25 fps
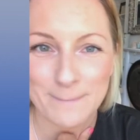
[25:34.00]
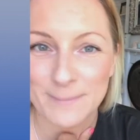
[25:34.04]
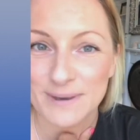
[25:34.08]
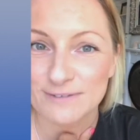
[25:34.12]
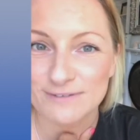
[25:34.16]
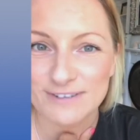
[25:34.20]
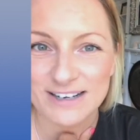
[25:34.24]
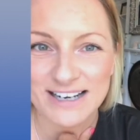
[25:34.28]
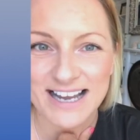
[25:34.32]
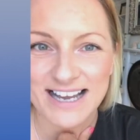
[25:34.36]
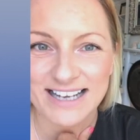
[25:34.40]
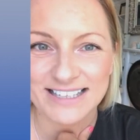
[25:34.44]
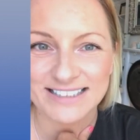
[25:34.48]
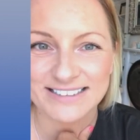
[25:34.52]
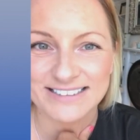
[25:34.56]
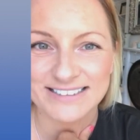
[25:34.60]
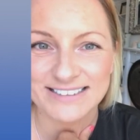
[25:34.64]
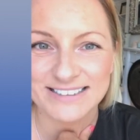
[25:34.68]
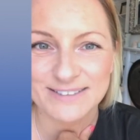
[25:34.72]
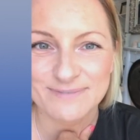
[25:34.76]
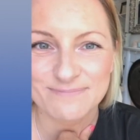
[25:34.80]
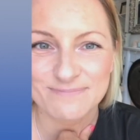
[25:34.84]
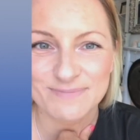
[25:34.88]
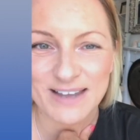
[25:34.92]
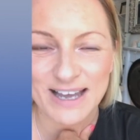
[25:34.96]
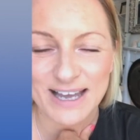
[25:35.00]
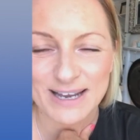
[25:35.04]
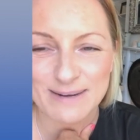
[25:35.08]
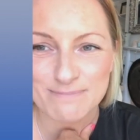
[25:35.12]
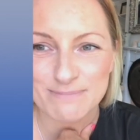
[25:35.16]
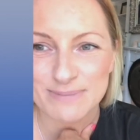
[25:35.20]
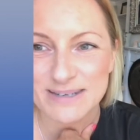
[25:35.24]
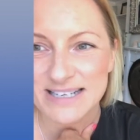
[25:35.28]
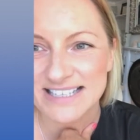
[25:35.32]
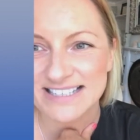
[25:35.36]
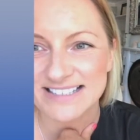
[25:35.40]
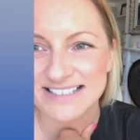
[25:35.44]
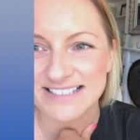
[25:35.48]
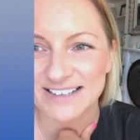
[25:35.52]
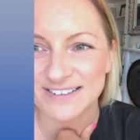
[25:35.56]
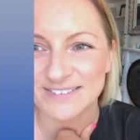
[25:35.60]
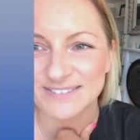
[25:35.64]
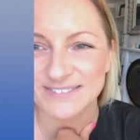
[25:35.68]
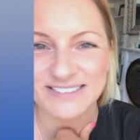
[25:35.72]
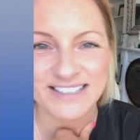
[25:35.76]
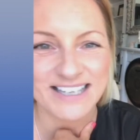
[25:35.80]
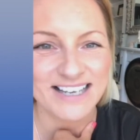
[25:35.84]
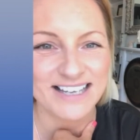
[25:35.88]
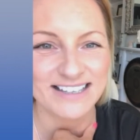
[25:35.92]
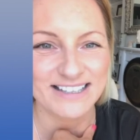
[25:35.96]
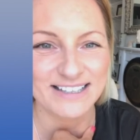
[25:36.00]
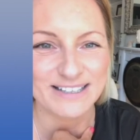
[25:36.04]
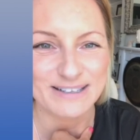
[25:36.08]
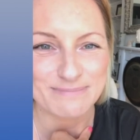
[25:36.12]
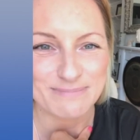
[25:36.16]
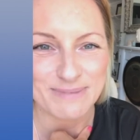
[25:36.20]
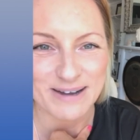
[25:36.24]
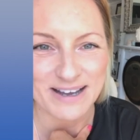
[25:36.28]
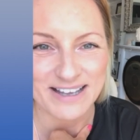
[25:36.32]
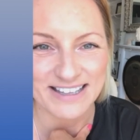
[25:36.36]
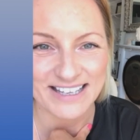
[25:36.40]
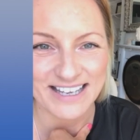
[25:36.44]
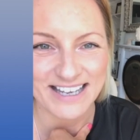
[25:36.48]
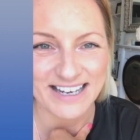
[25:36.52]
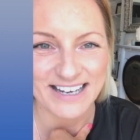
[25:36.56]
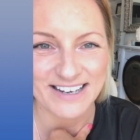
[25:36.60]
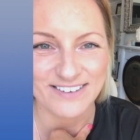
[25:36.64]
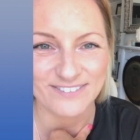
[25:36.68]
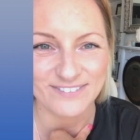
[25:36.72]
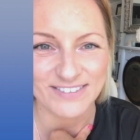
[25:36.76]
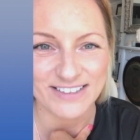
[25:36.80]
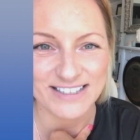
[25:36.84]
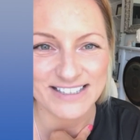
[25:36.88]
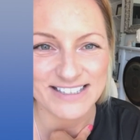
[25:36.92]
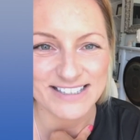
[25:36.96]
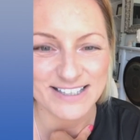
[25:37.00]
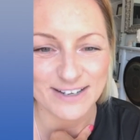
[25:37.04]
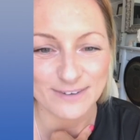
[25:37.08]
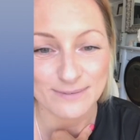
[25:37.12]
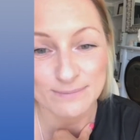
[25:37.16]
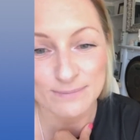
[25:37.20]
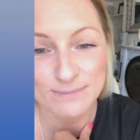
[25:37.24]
relaxed and blissed out, I think, by the end of it. So